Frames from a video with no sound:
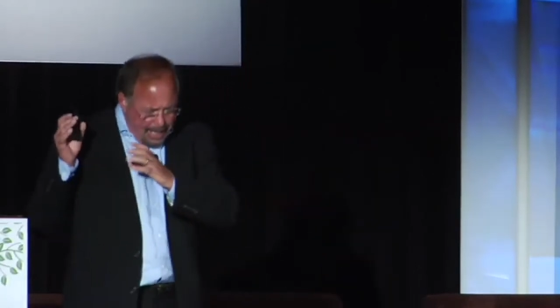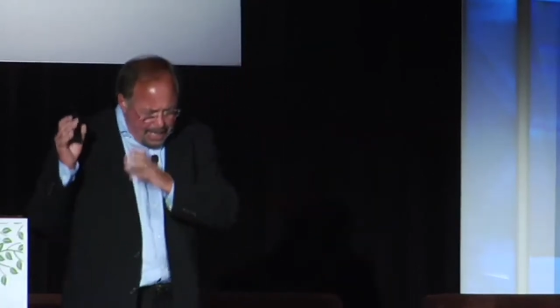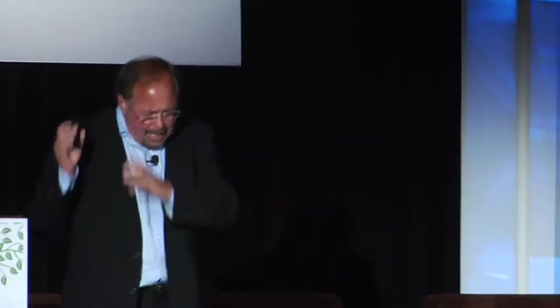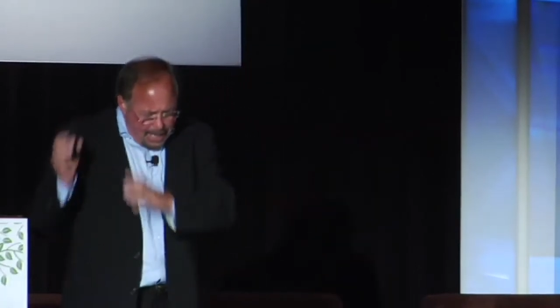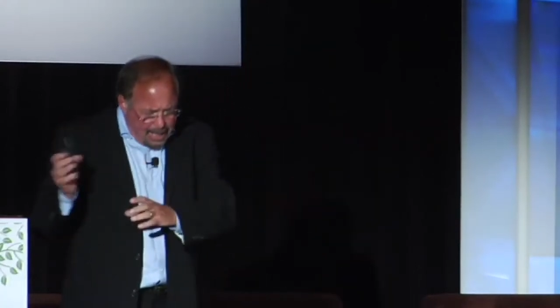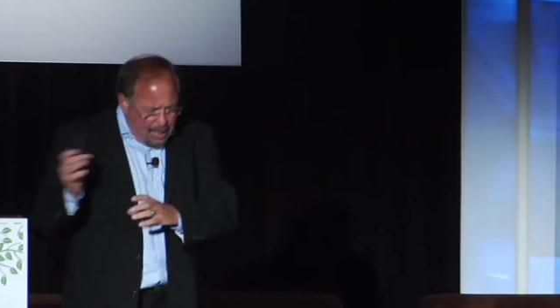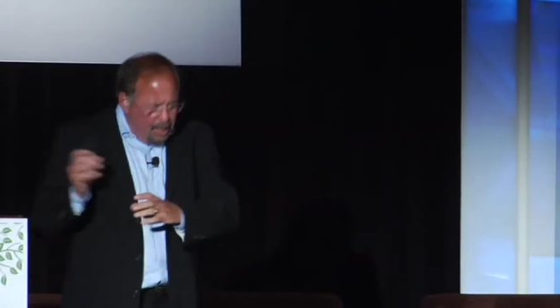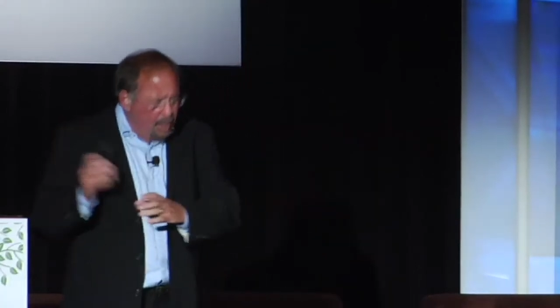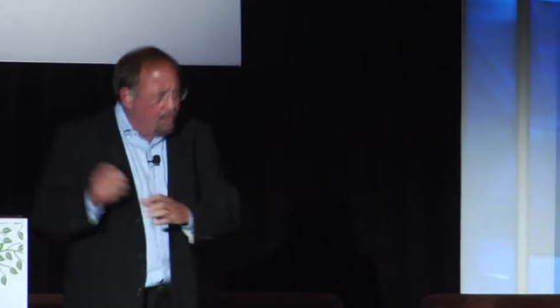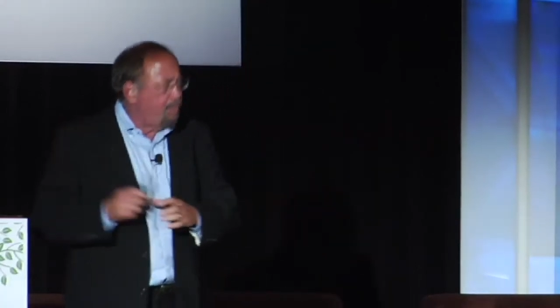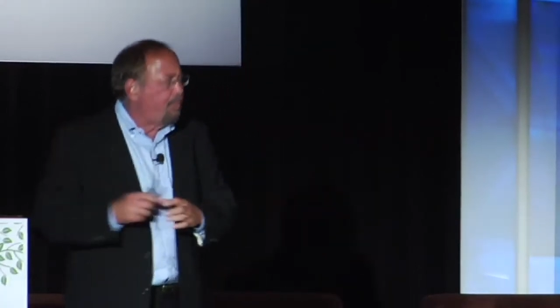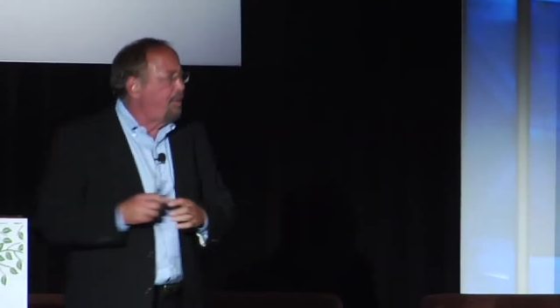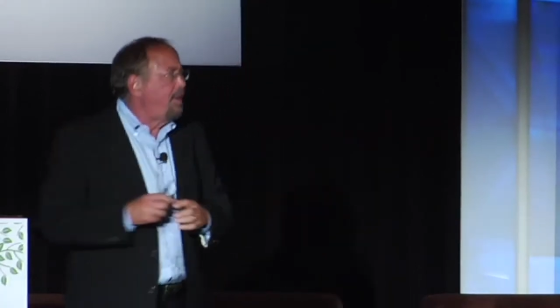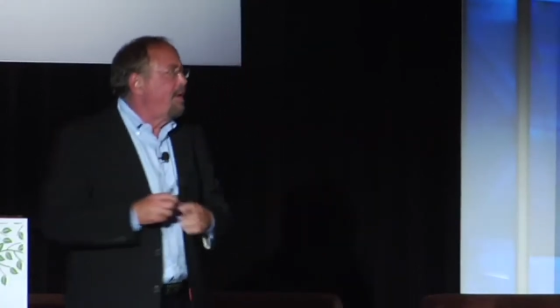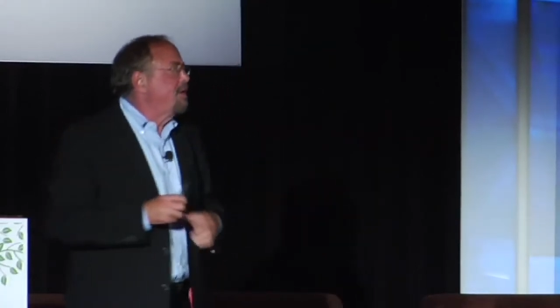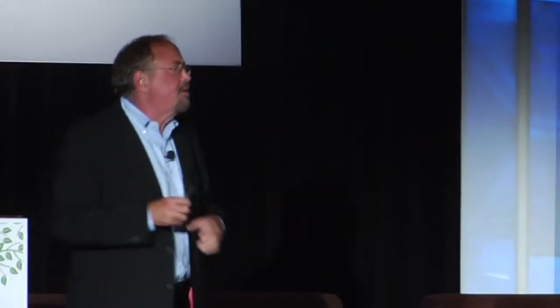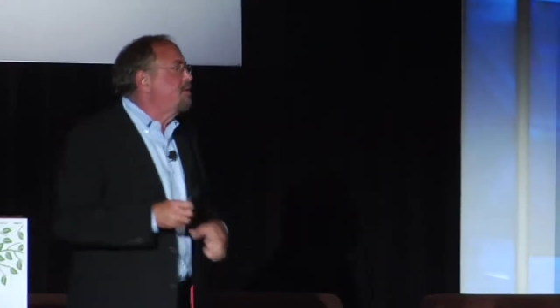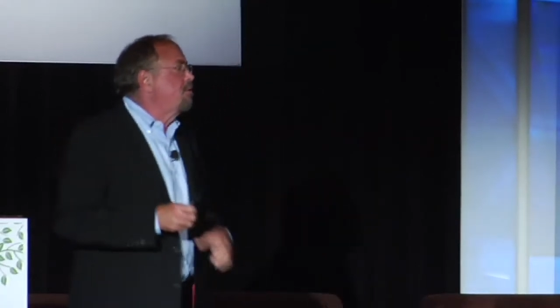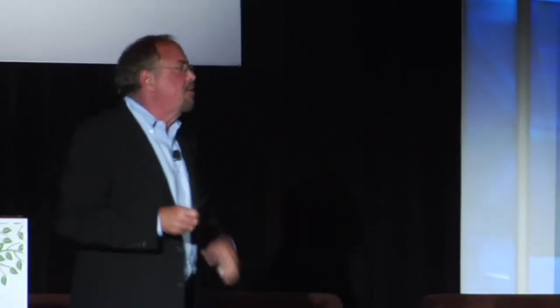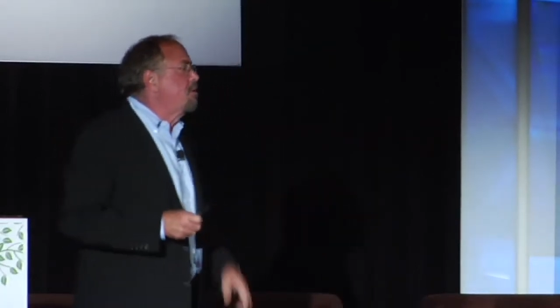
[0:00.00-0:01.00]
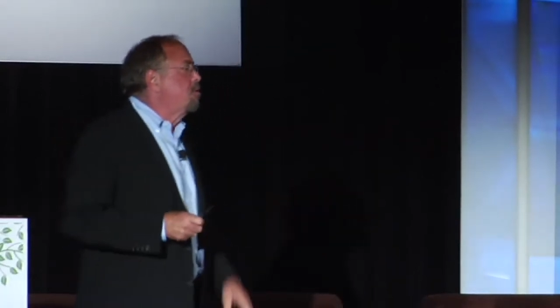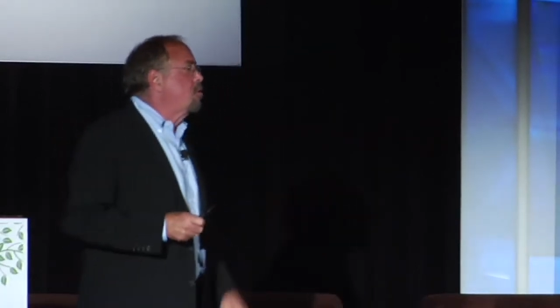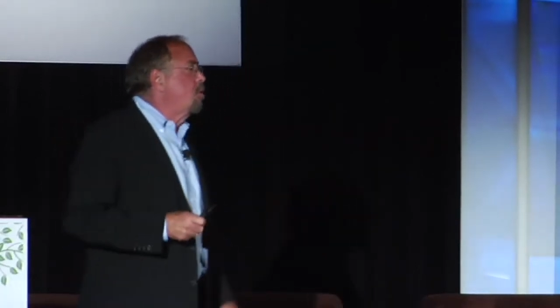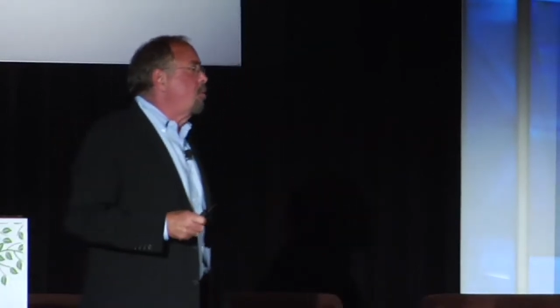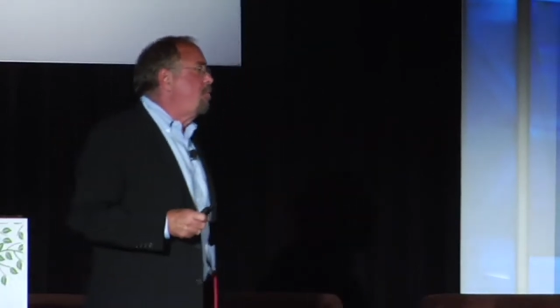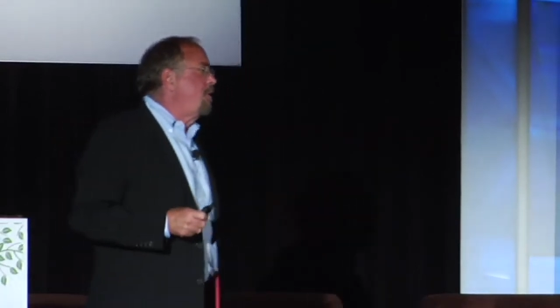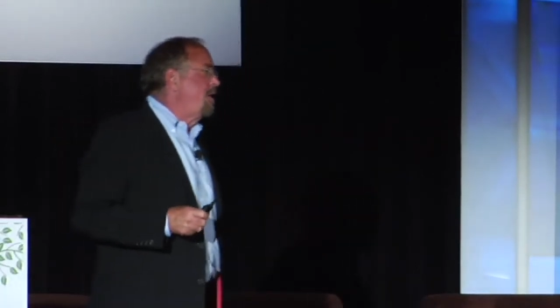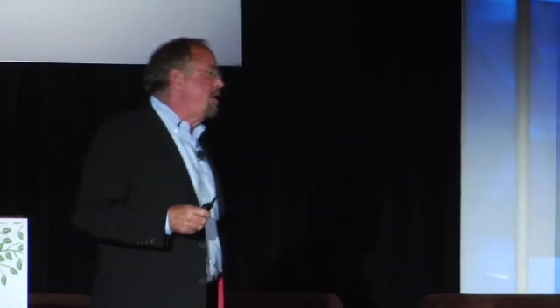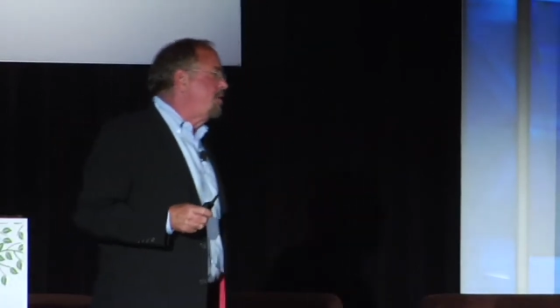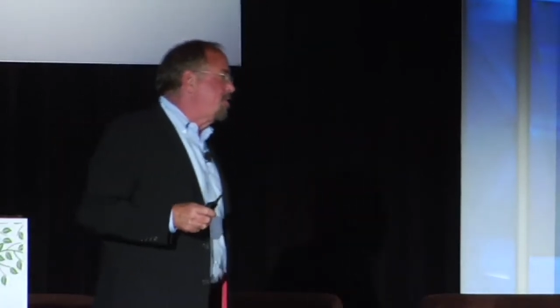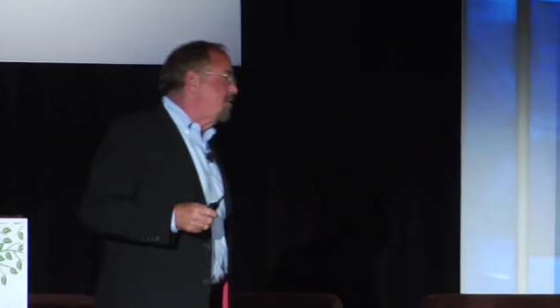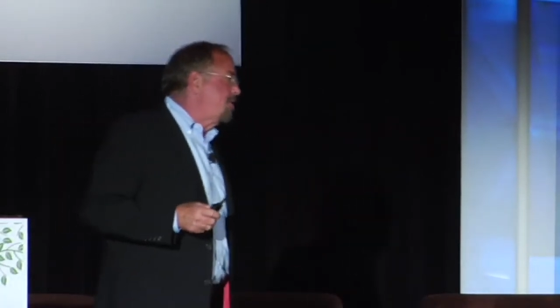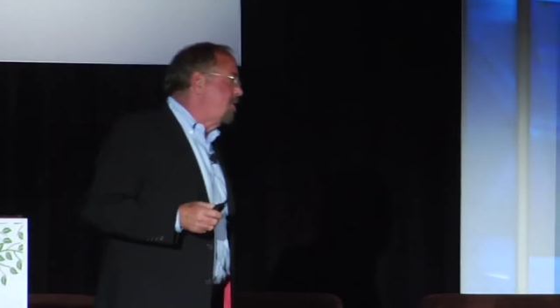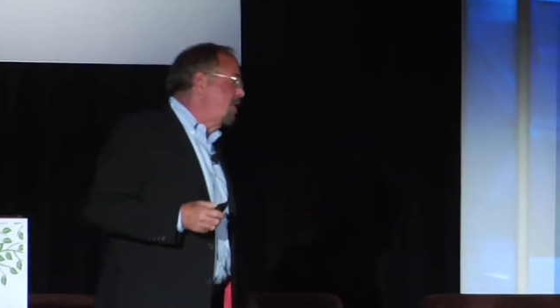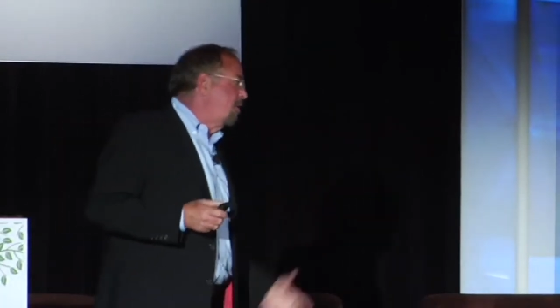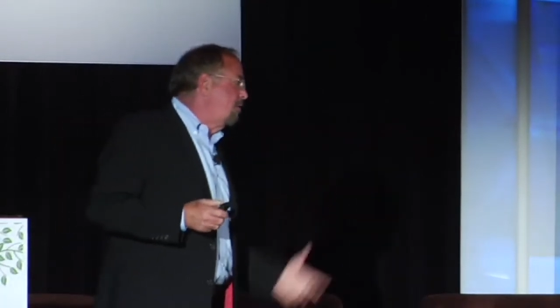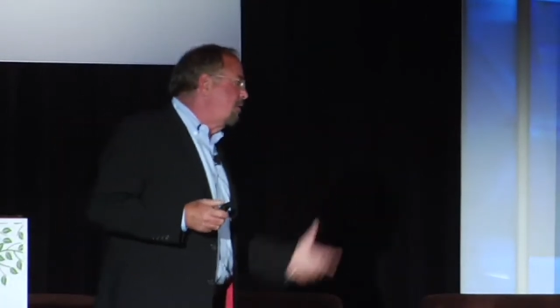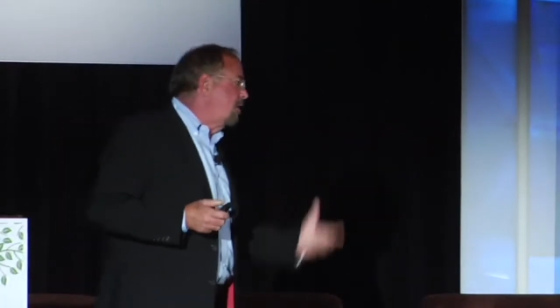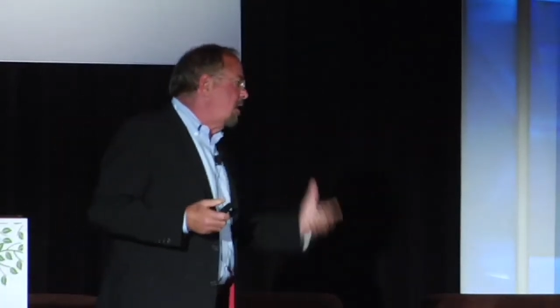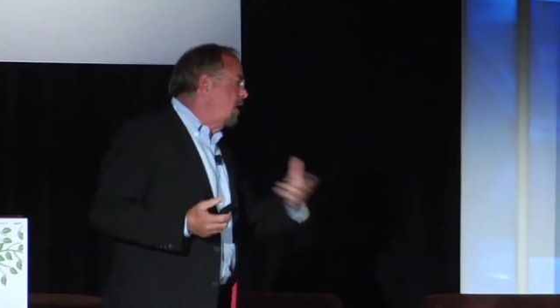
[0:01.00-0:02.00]
he helped plant her into a beach chair,
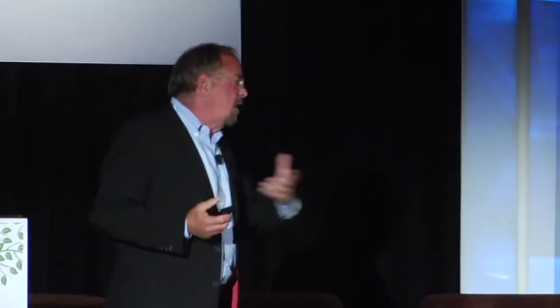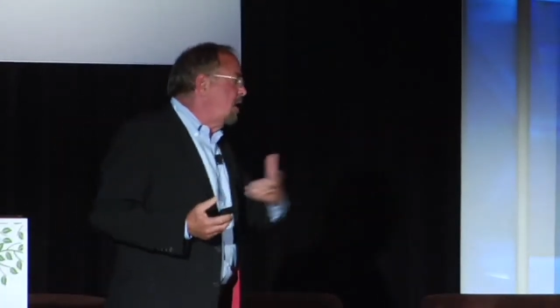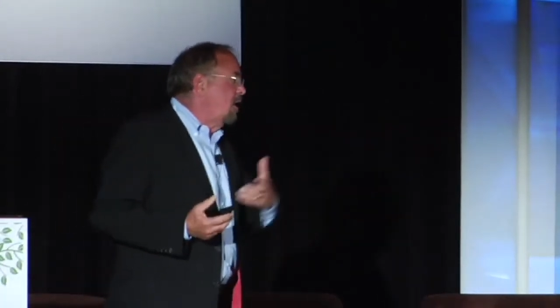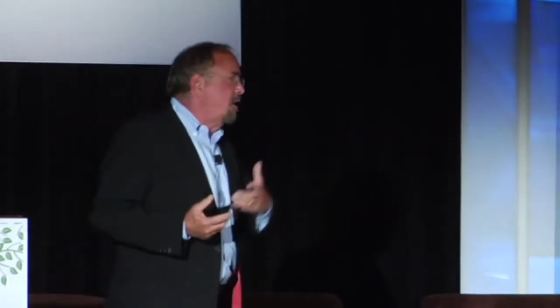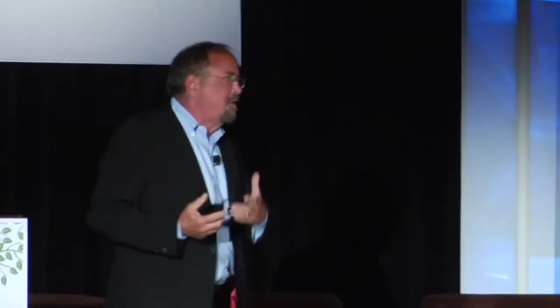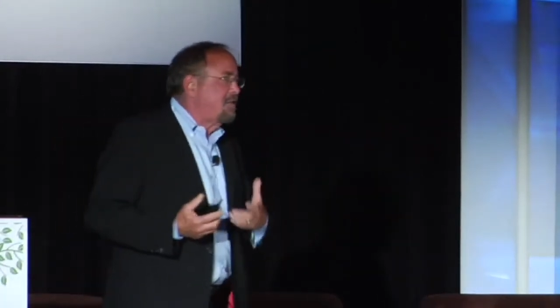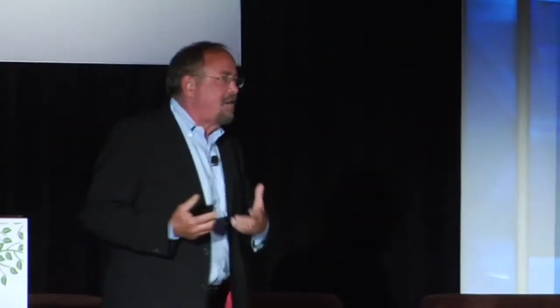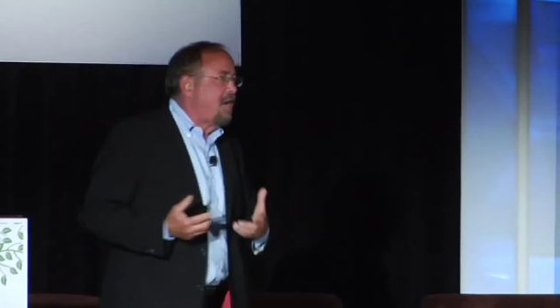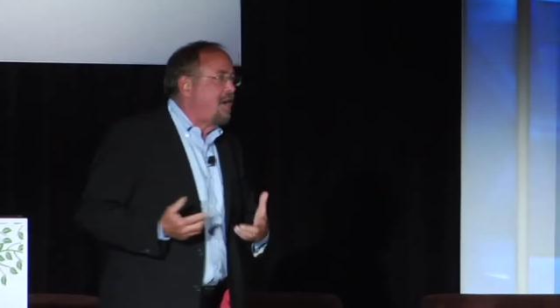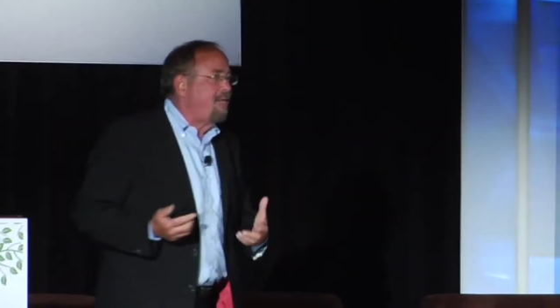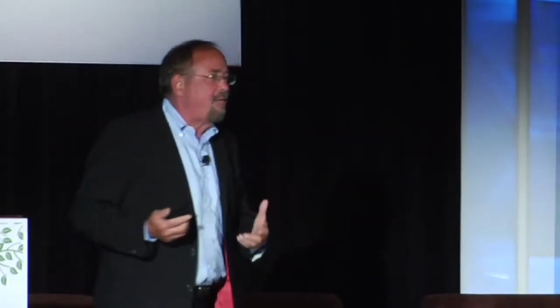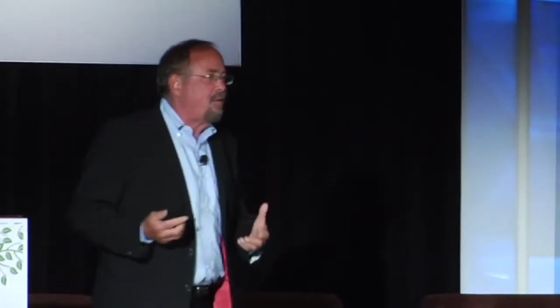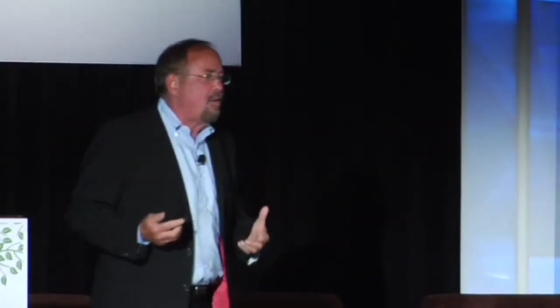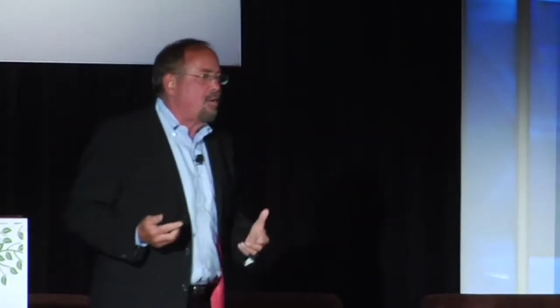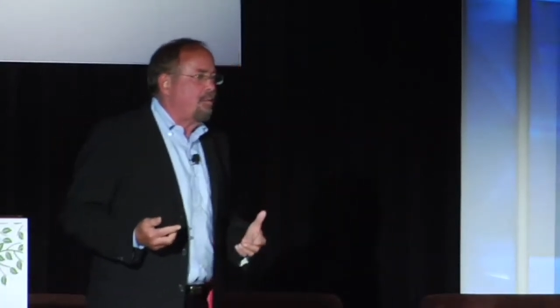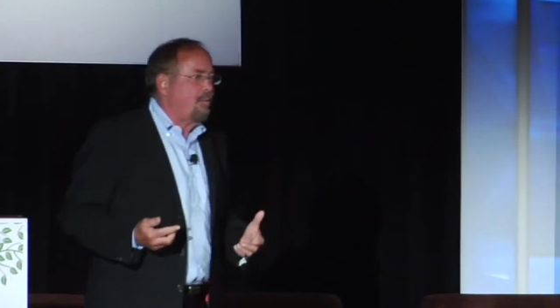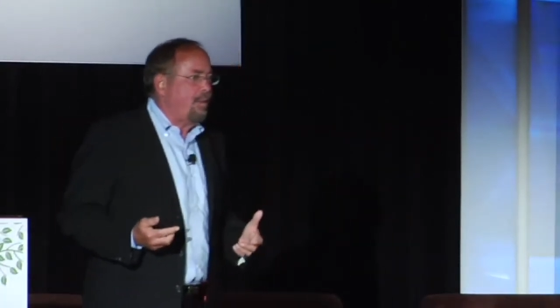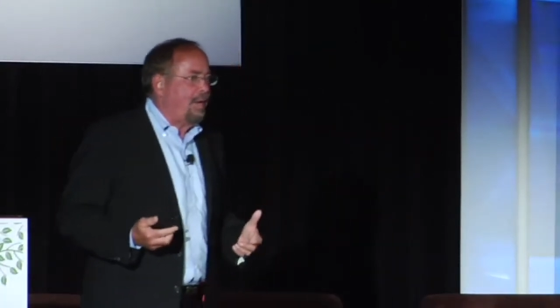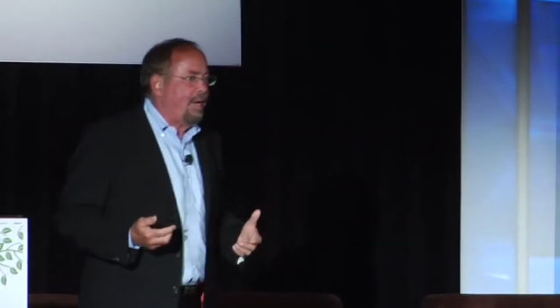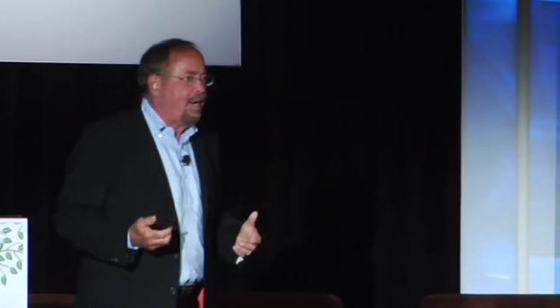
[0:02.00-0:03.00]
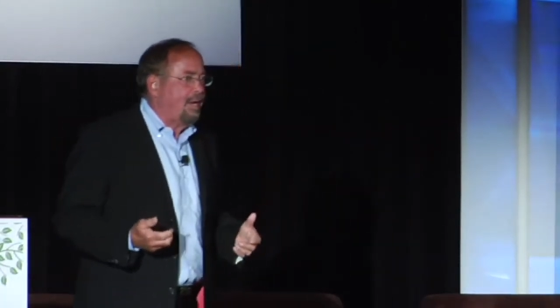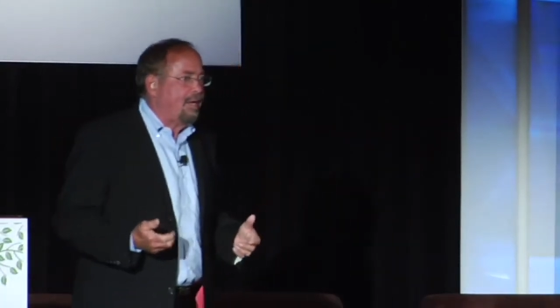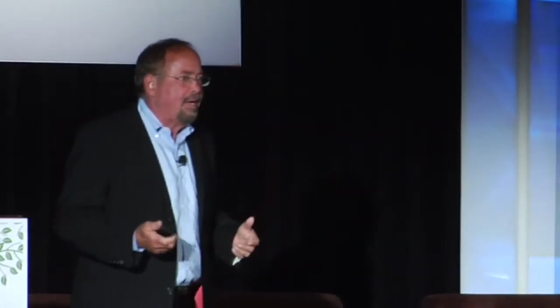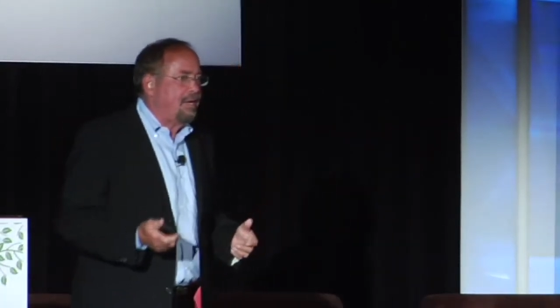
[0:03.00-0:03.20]
and then he got his iPhone back,